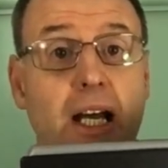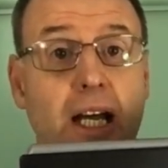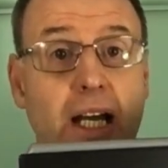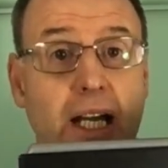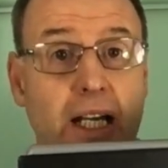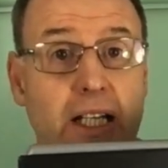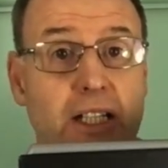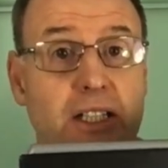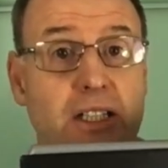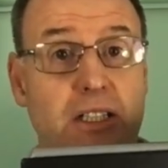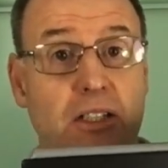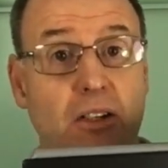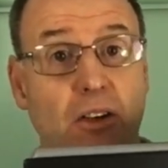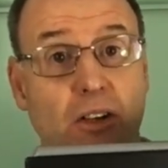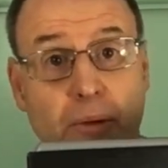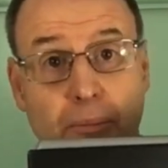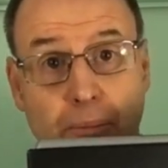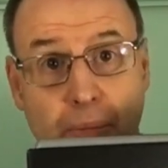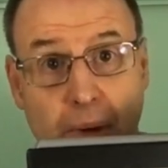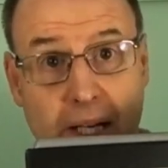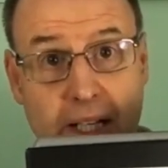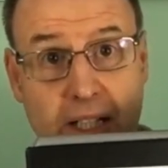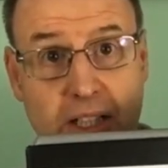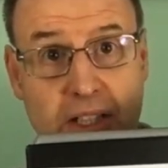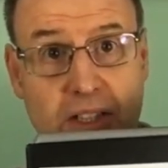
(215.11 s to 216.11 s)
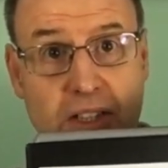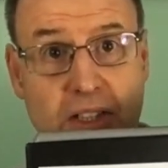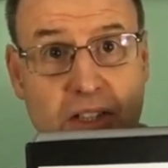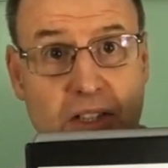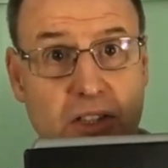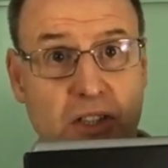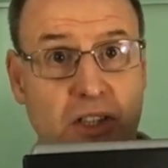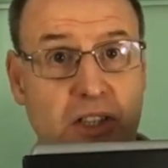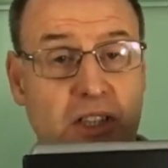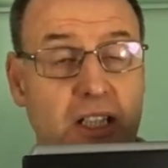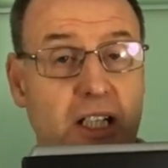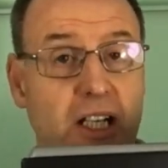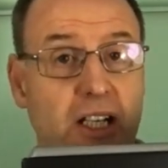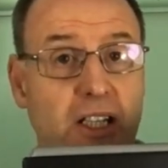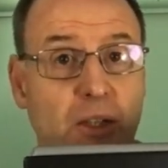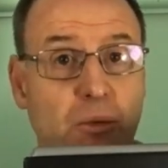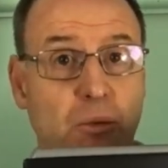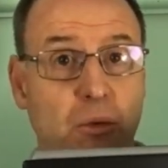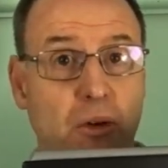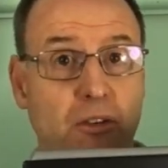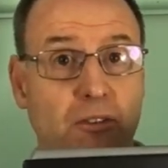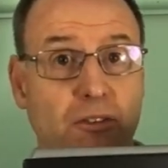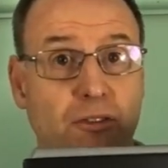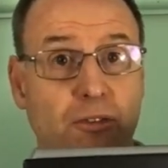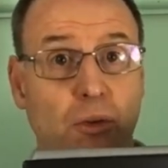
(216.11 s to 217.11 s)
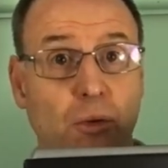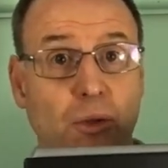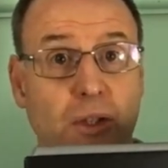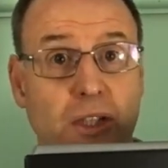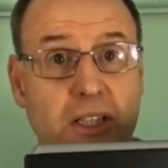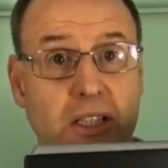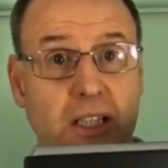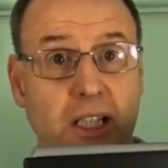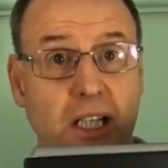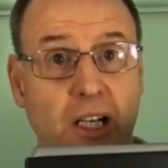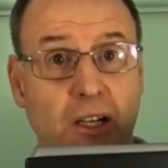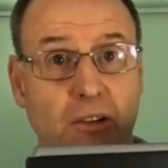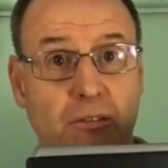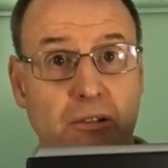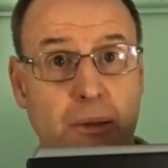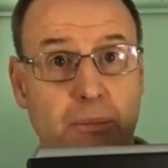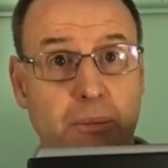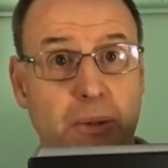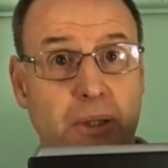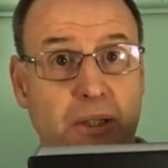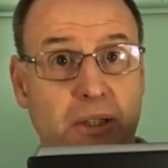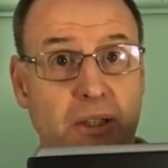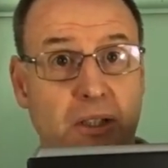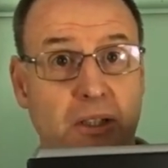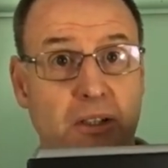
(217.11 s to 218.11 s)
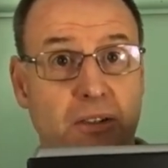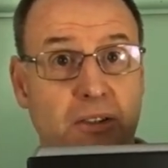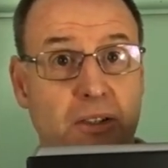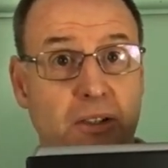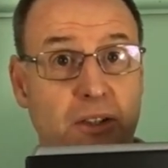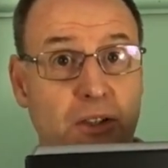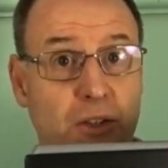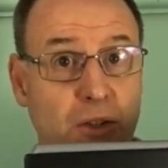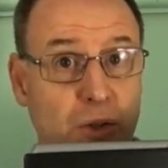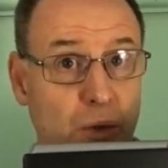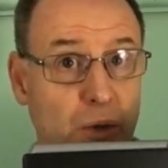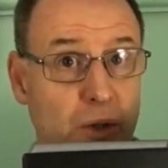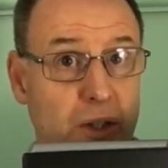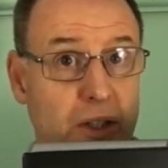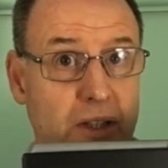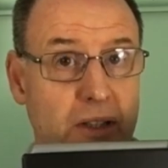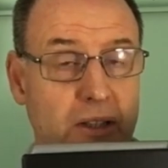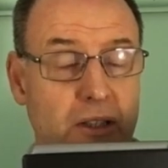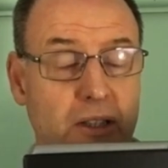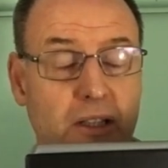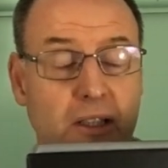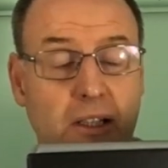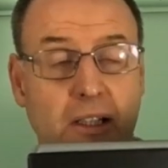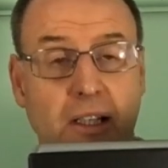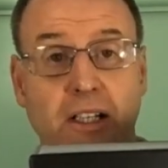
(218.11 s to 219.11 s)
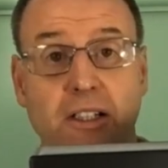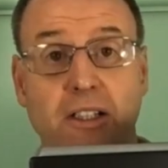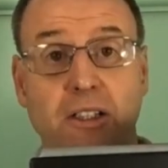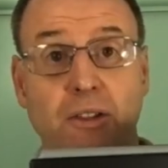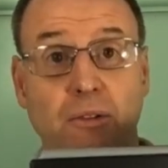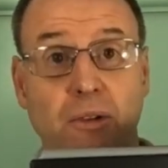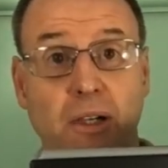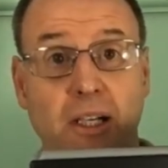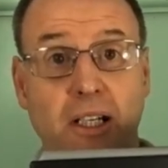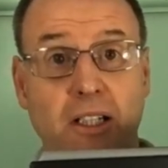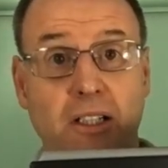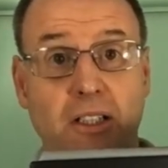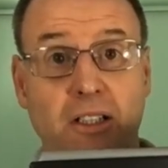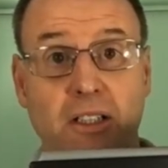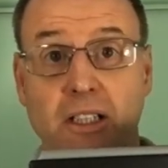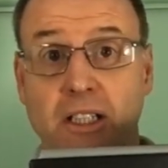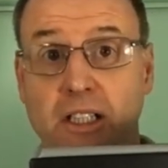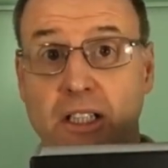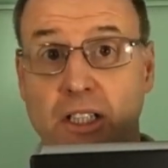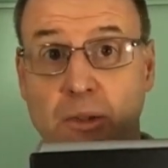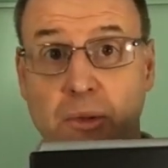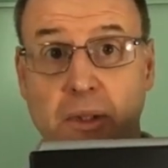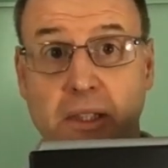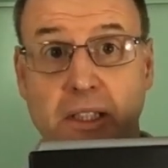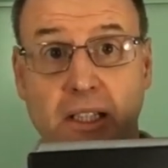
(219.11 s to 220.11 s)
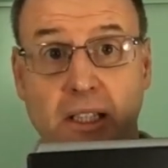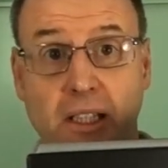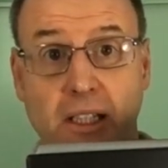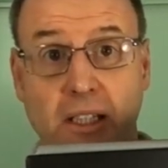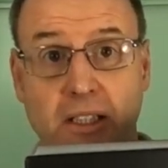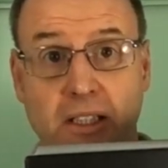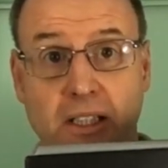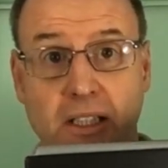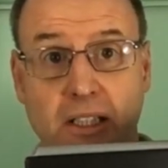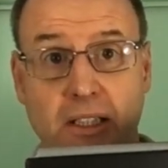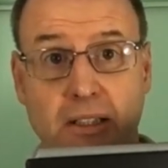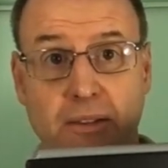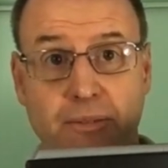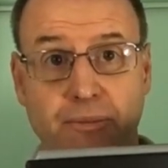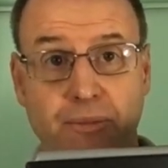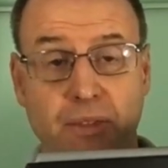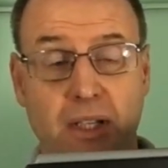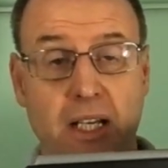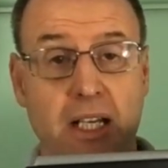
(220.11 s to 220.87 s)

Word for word: It's got a base just like the 1-to-40 scale replica that joined the CollectA range in 2019.